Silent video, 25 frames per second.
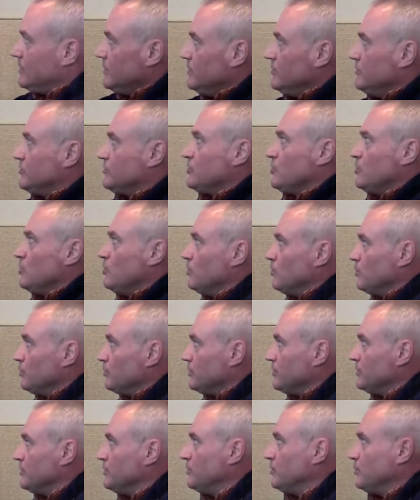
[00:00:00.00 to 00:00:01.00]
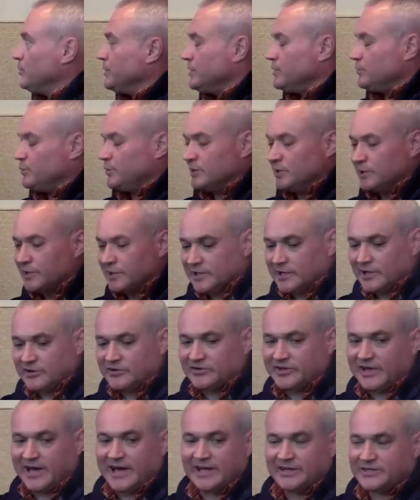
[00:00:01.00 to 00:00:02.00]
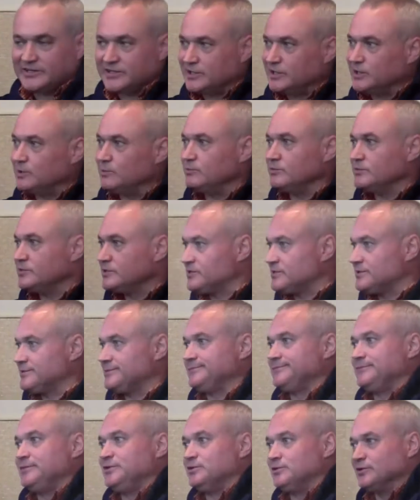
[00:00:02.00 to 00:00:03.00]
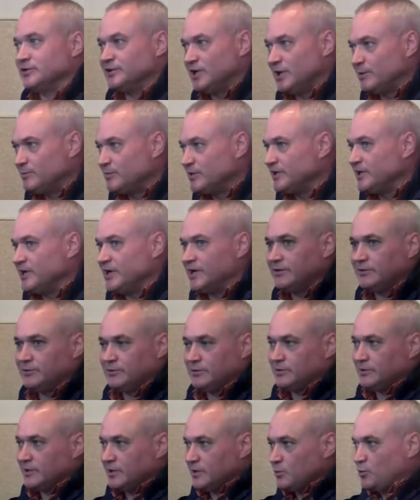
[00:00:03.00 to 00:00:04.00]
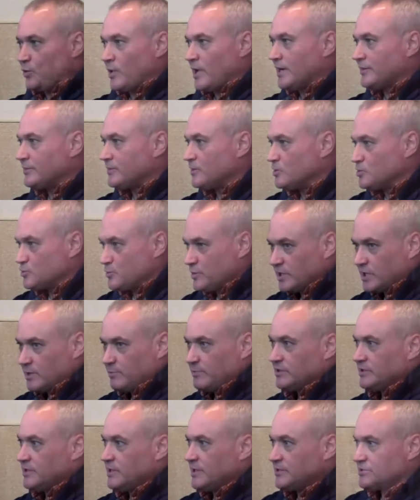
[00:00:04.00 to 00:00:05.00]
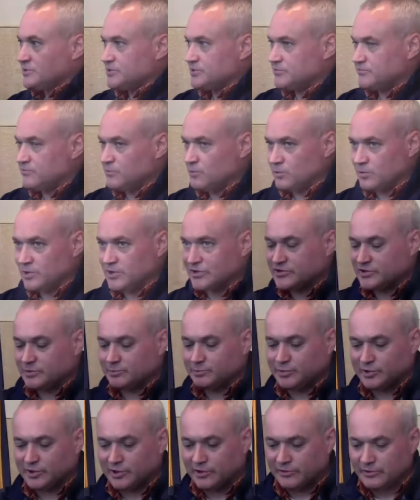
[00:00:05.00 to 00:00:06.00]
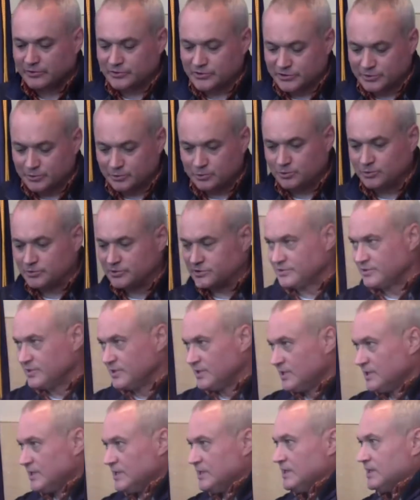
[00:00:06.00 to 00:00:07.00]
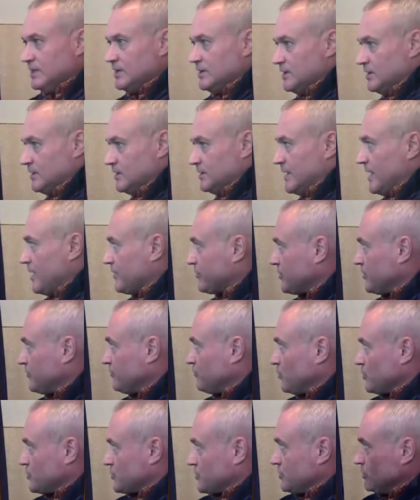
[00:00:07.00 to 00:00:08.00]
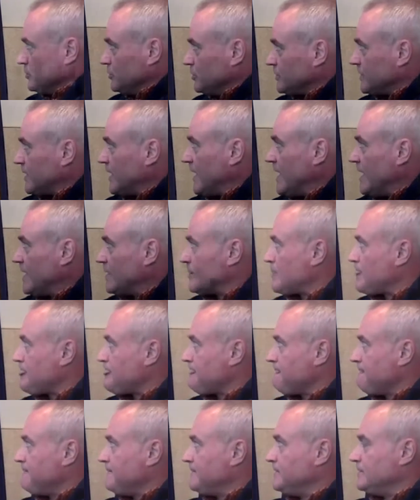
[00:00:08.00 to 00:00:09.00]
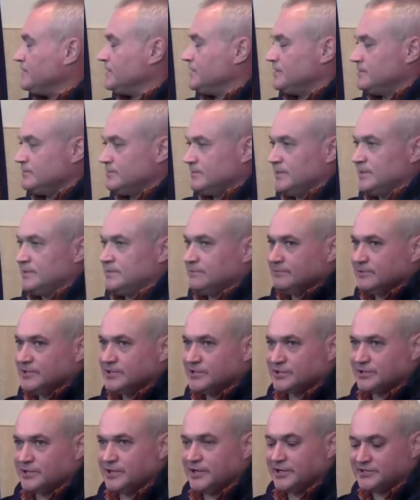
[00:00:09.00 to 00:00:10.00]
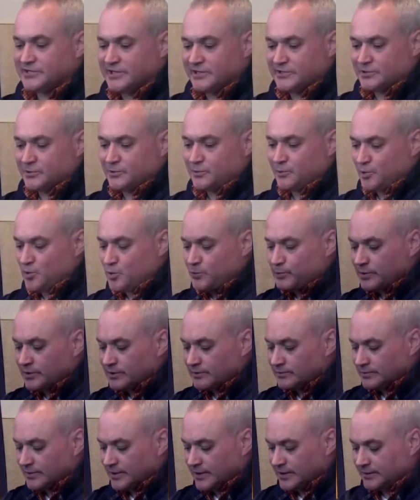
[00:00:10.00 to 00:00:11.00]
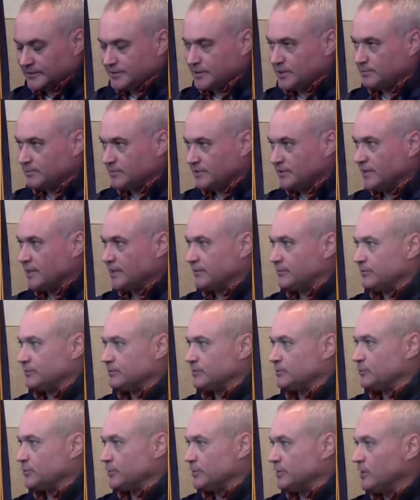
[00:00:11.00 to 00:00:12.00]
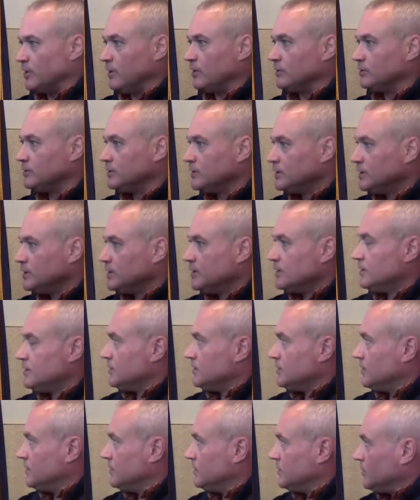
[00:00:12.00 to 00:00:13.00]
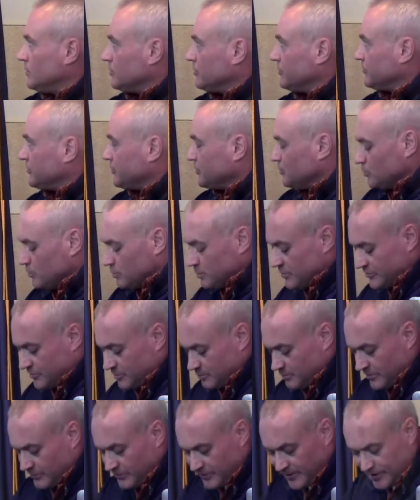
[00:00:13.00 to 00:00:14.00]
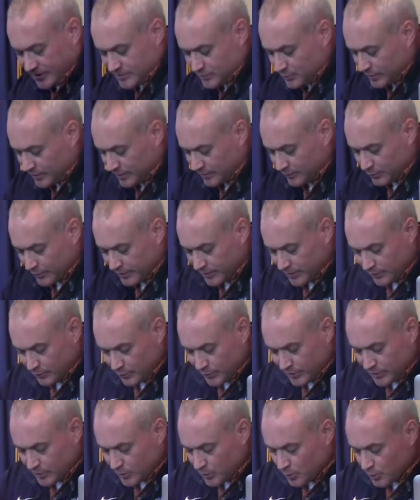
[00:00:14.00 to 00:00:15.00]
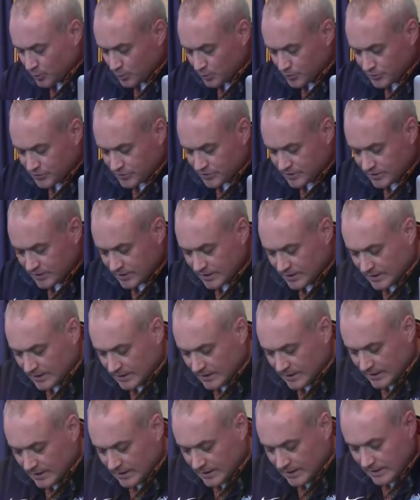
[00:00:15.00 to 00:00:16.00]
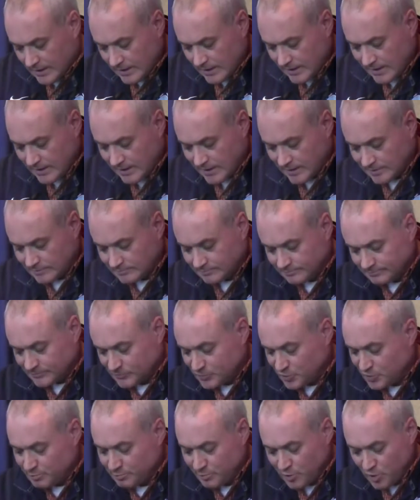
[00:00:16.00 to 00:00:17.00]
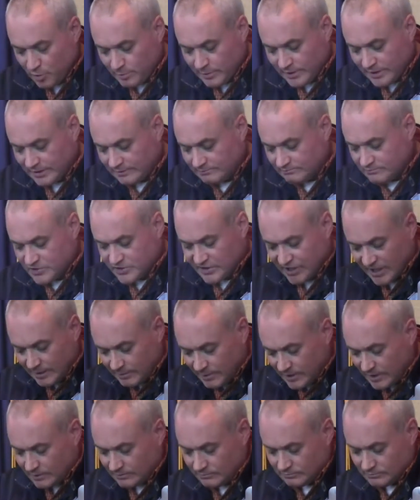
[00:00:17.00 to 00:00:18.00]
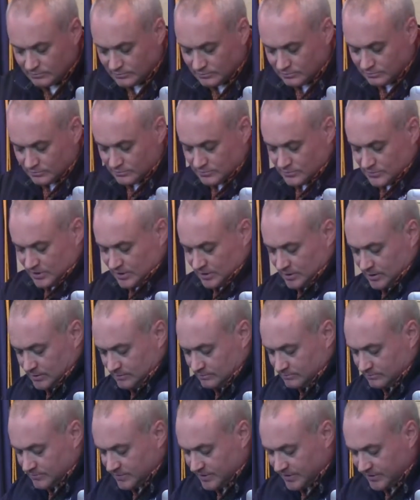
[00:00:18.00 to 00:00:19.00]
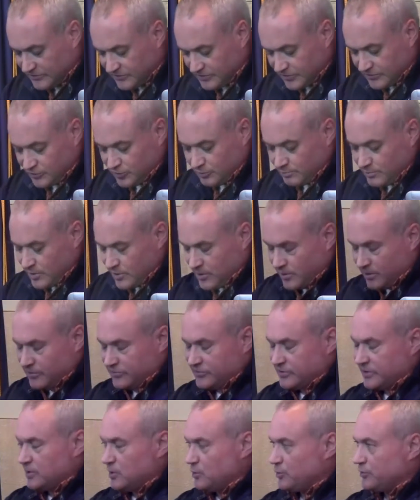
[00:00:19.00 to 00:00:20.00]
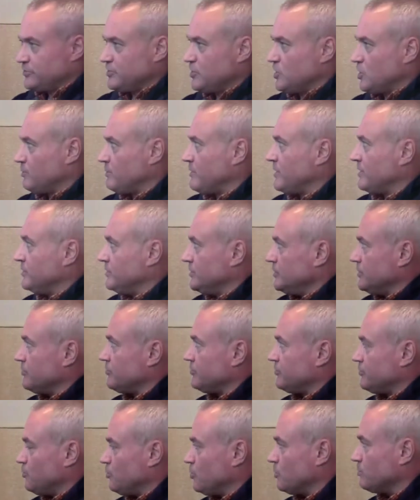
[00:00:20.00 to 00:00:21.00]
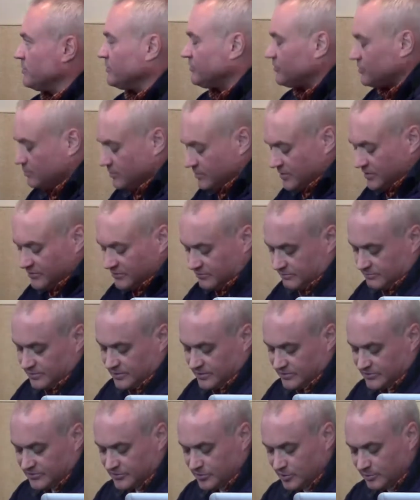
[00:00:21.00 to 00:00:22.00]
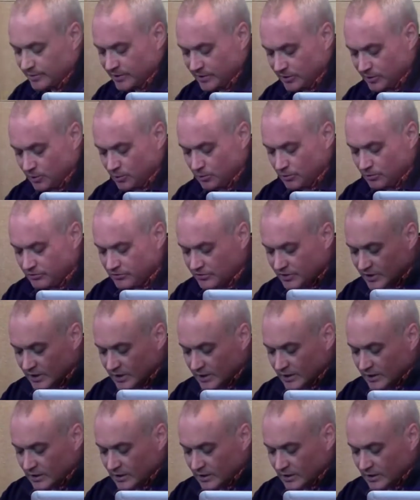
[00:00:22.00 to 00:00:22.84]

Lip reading: And so we look at our SCAT teams, come together and write those recommendations for us and put all those tools out there for us to look at and discuss as a group and come together and agree on a tool. But some of the things we used was booming, skimming, in situ burns. I know we're talking about nearshore, but some of this would still be used.